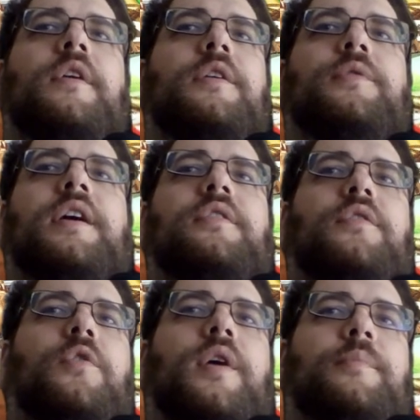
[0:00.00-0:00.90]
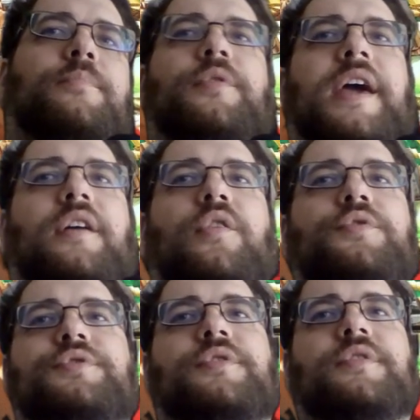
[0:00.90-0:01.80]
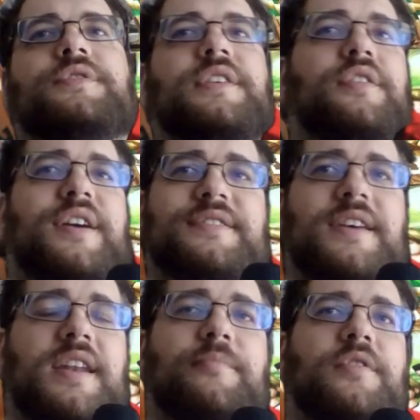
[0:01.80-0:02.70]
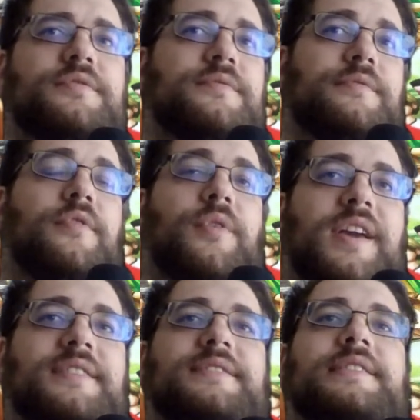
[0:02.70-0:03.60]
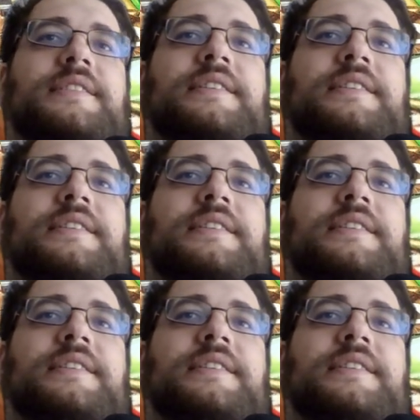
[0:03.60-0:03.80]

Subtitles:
where you can go and look at animals, kids.